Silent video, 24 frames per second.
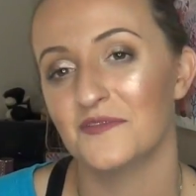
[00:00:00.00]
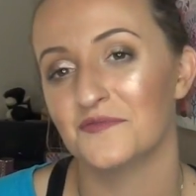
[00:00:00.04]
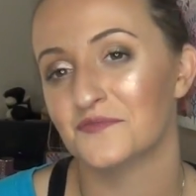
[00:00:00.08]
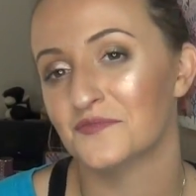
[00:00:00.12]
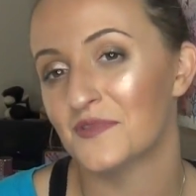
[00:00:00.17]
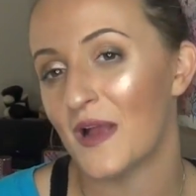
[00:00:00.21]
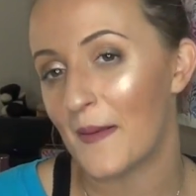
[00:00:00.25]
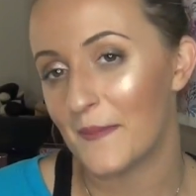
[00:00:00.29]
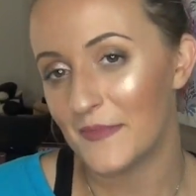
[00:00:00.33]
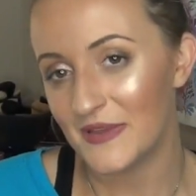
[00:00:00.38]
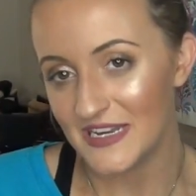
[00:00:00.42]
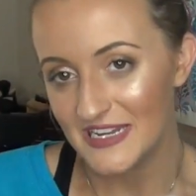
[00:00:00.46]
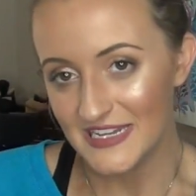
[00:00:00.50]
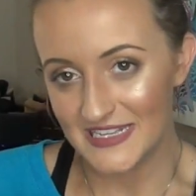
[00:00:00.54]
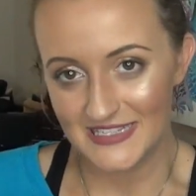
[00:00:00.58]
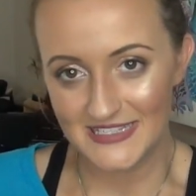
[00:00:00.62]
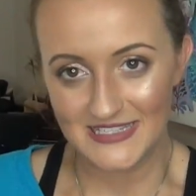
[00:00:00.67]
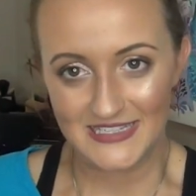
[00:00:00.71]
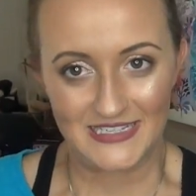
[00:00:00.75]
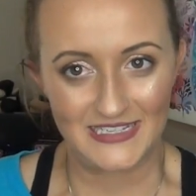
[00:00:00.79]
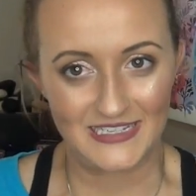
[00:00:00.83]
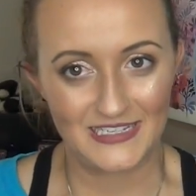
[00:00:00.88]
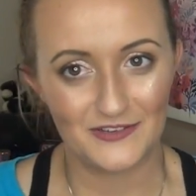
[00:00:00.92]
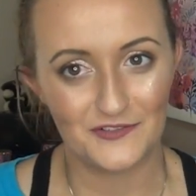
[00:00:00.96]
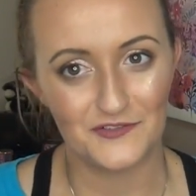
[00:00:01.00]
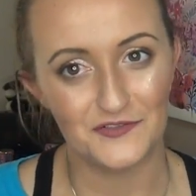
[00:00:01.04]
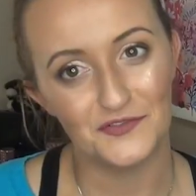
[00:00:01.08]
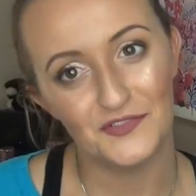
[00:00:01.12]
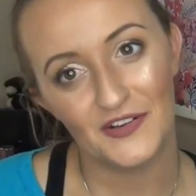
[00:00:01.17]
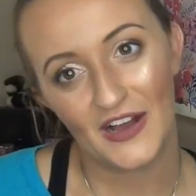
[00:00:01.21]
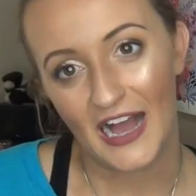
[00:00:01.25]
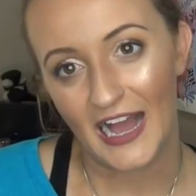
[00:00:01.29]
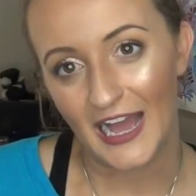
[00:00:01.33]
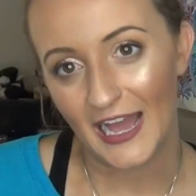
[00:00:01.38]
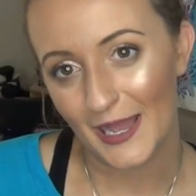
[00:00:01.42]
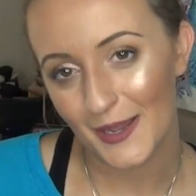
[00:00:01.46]
reminiscing
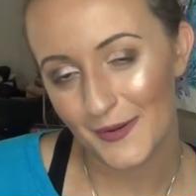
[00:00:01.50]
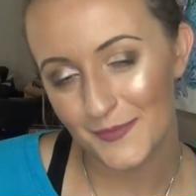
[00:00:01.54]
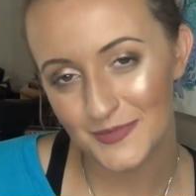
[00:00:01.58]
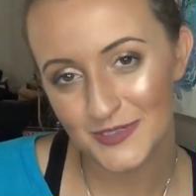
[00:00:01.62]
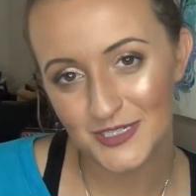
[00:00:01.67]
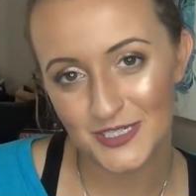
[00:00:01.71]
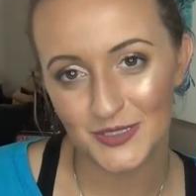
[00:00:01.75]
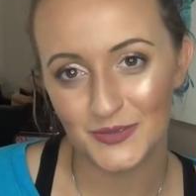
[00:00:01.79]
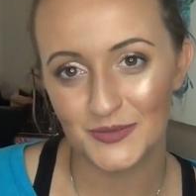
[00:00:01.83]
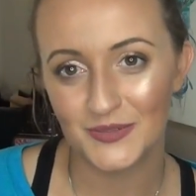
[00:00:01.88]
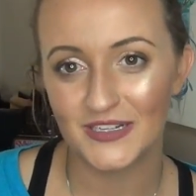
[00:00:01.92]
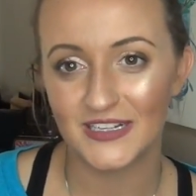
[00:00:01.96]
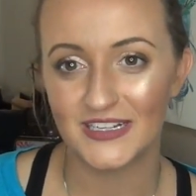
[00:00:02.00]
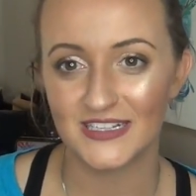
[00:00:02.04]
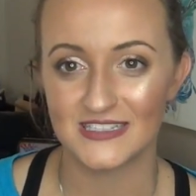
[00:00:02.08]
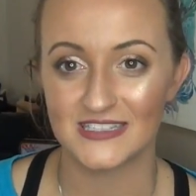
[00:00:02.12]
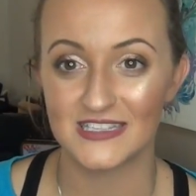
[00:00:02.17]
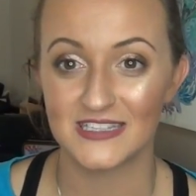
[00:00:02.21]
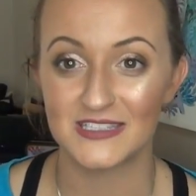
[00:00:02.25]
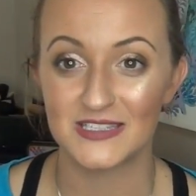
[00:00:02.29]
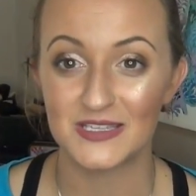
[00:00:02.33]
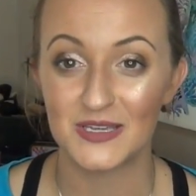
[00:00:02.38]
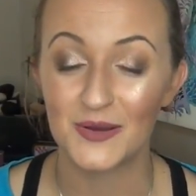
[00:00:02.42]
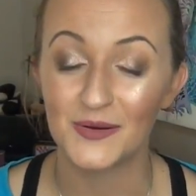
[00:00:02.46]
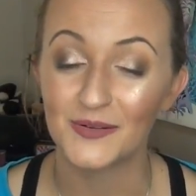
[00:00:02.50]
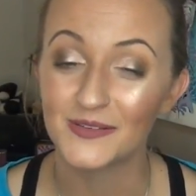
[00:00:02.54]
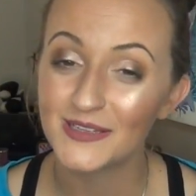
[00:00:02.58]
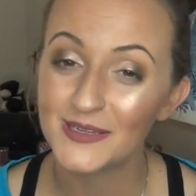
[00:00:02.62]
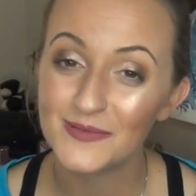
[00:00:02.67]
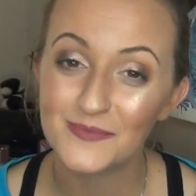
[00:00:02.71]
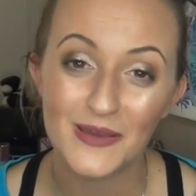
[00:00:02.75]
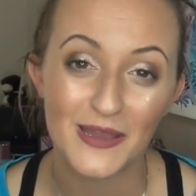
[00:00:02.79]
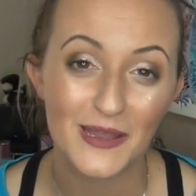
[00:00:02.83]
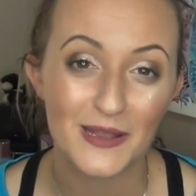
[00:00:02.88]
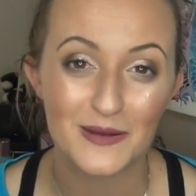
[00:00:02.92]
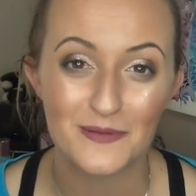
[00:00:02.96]
vibe to it because it's the
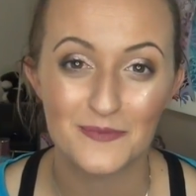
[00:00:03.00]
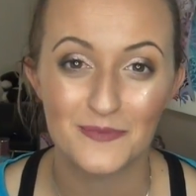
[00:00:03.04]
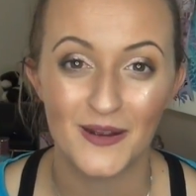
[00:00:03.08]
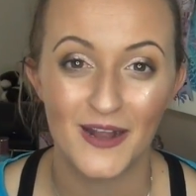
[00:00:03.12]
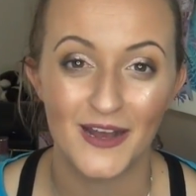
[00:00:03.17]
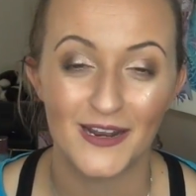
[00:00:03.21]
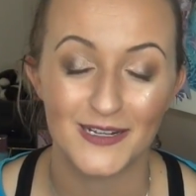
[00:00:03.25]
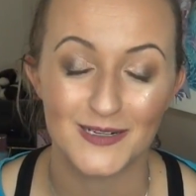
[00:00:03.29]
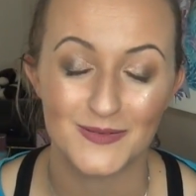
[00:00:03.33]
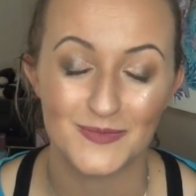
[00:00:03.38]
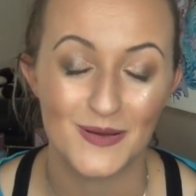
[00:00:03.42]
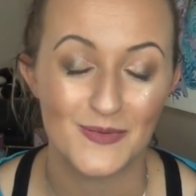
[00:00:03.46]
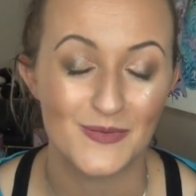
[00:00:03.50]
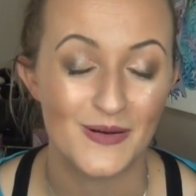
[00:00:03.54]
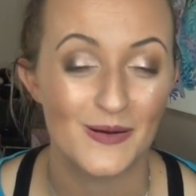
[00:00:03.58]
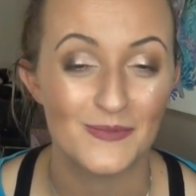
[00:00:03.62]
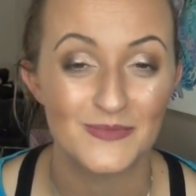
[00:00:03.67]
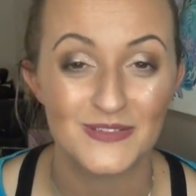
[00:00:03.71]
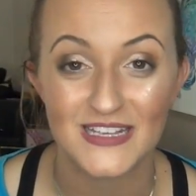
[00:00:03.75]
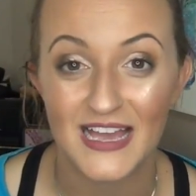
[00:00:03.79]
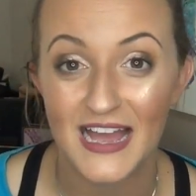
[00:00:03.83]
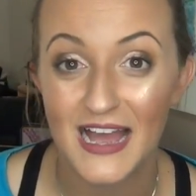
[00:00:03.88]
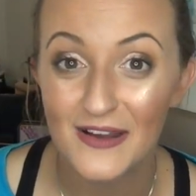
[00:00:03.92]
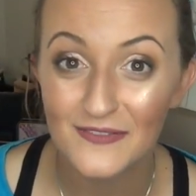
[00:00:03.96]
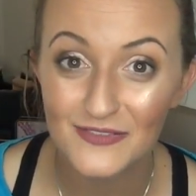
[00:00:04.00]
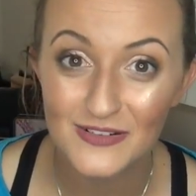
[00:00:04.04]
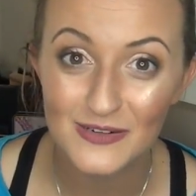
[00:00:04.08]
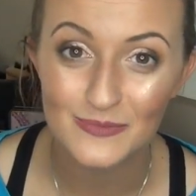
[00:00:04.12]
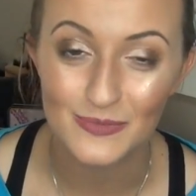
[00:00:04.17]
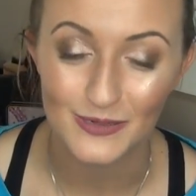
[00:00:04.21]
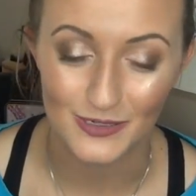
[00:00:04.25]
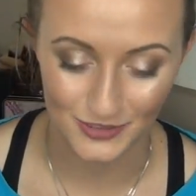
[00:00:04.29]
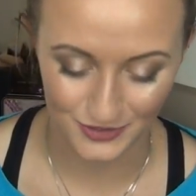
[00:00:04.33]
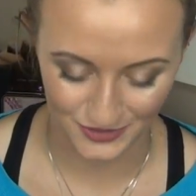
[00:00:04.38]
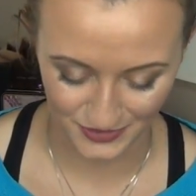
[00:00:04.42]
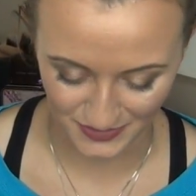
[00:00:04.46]
only makeup product my mom's ever
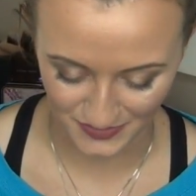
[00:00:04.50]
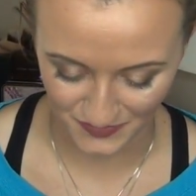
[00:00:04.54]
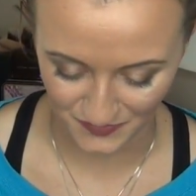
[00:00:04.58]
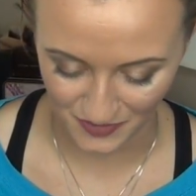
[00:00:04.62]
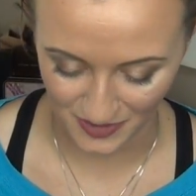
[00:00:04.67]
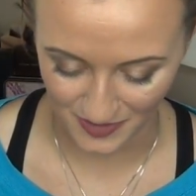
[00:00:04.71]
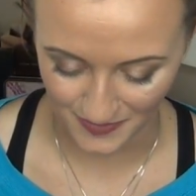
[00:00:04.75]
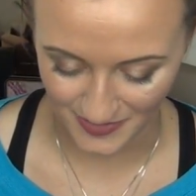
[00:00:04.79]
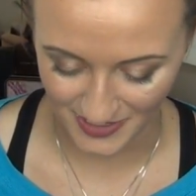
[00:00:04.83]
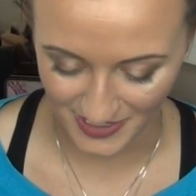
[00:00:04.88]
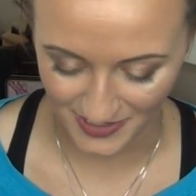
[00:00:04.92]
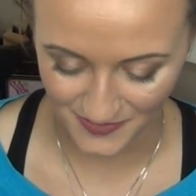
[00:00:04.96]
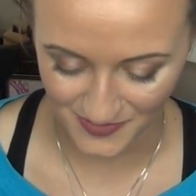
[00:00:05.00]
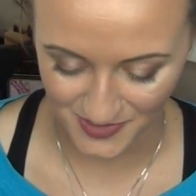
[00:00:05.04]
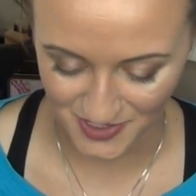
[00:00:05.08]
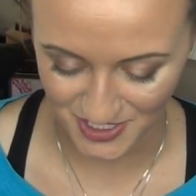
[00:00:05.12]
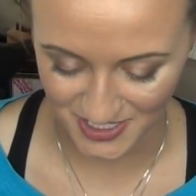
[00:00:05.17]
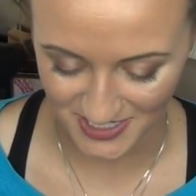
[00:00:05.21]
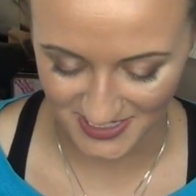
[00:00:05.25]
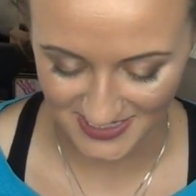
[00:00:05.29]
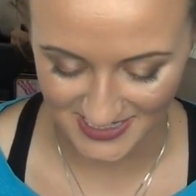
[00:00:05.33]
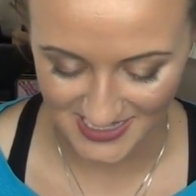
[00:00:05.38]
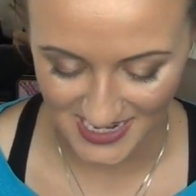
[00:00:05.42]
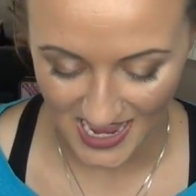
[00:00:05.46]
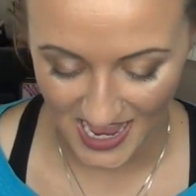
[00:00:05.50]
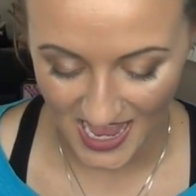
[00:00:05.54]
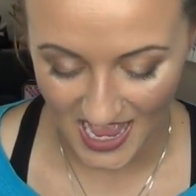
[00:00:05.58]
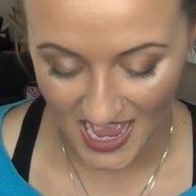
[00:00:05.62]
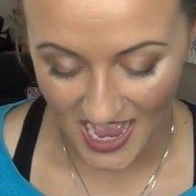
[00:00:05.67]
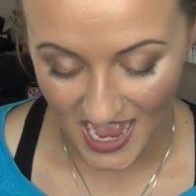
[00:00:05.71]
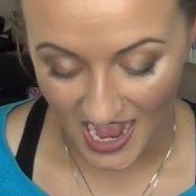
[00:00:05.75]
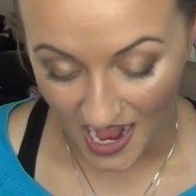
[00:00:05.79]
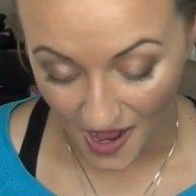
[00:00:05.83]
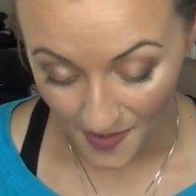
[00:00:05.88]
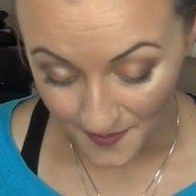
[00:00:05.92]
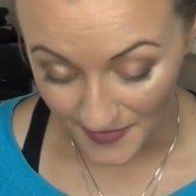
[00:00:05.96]
purchased for me, which is
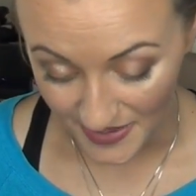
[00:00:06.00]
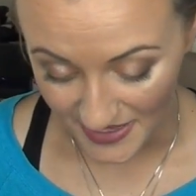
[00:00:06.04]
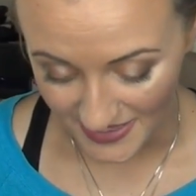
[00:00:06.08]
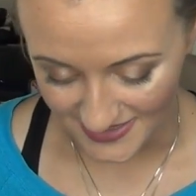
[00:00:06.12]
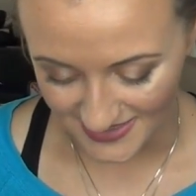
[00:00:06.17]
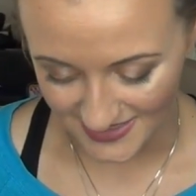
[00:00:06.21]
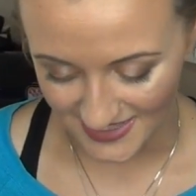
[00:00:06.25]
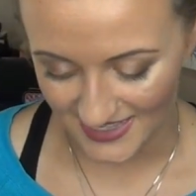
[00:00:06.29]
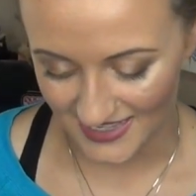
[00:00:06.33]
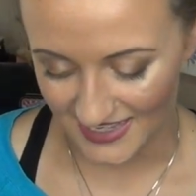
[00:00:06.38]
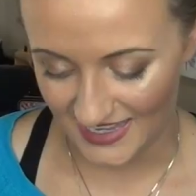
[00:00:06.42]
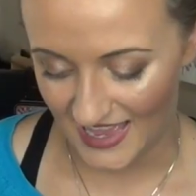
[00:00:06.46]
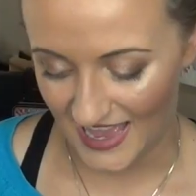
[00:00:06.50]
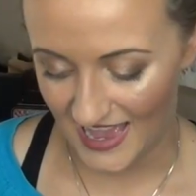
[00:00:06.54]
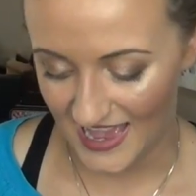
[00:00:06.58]
amazing.